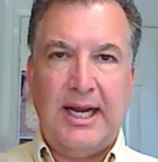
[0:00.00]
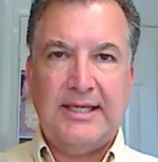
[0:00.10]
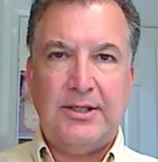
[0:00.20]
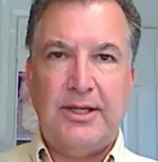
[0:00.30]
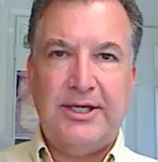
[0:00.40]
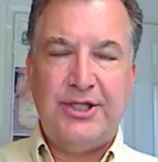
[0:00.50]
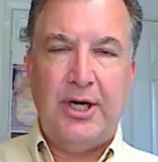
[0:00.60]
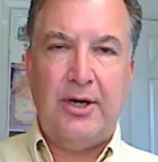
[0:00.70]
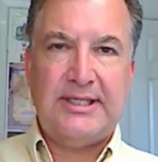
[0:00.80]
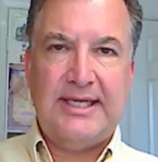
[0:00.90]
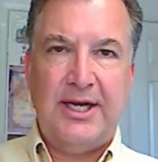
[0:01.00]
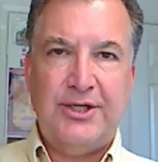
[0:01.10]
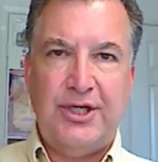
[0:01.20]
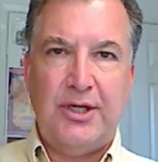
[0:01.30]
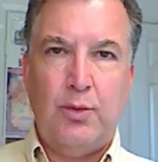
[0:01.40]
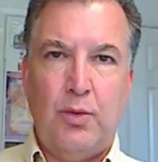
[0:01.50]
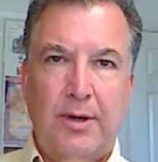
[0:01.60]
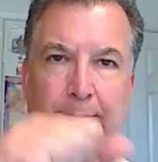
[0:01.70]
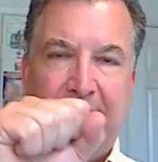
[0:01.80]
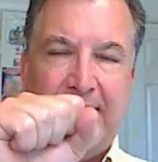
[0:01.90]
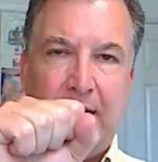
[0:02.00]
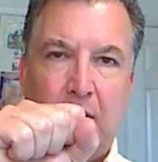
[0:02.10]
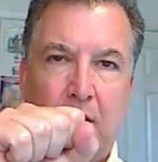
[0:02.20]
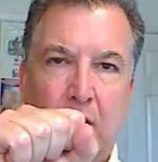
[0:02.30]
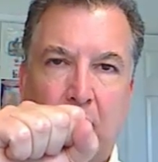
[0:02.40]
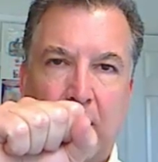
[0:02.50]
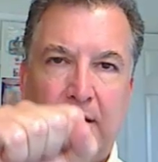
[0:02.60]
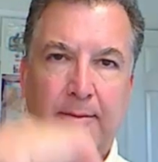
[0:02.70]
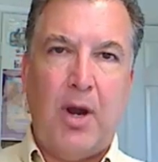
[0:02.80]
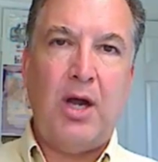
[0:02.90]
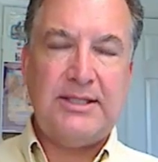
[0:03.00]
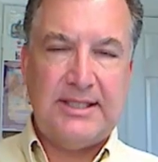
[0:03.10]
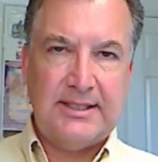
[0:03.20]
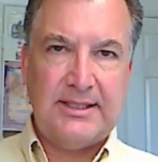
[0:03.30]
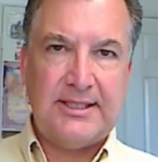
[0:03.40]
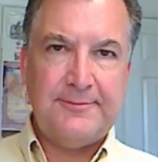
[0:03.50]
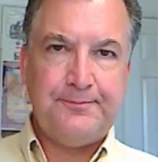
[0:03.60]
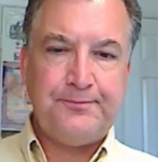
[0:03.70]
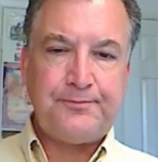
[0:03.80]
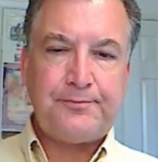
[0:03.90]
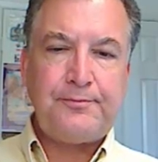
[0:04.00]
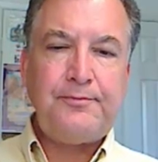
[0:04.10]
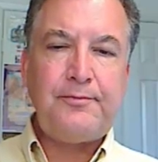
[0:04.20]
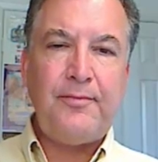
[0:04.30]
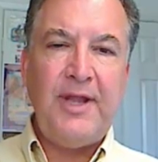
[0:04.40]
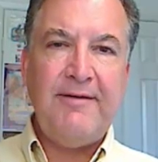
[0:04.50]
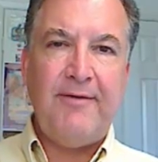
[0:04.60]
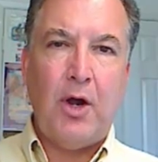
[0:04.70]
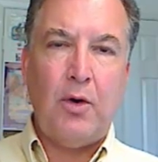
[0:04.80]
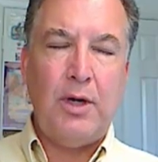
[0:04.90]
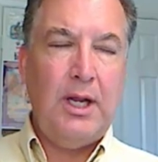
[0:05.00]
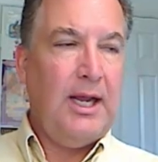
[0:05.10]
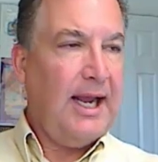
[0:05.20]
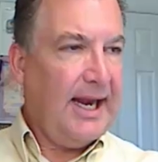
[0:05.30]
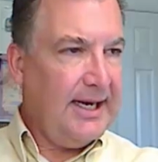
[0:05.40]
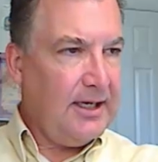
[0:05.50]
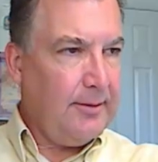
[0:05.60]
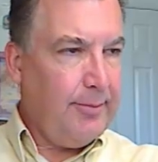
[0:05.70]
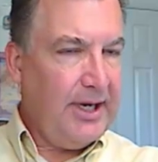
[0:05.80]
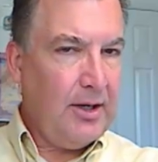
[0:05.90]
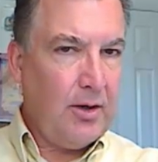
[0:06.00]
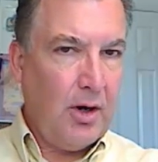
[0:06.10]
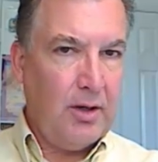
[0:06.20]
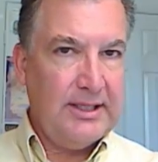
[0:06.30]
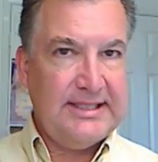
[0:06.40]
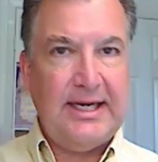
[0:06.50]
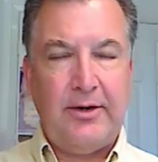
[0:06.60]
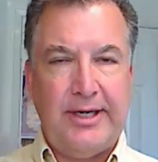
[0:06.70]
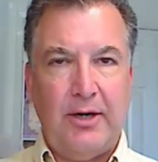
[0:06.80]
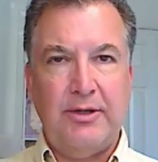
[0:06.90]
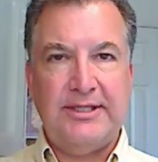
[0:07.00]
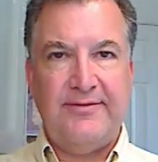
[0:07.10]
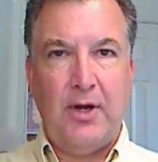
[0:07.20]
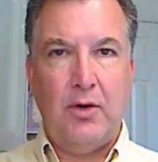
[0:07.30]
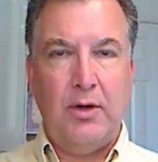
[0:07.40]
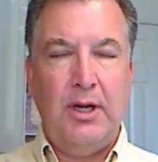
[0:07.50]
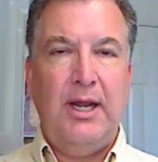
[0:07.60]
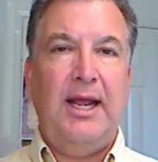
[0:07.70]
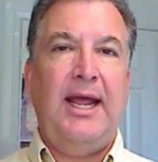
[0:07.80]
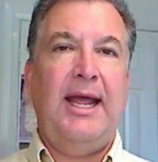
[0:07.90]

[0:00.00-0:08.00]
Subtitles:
Okay, so that shared extension will appear on the boss's phone, and it'll appear on the secretary's phone,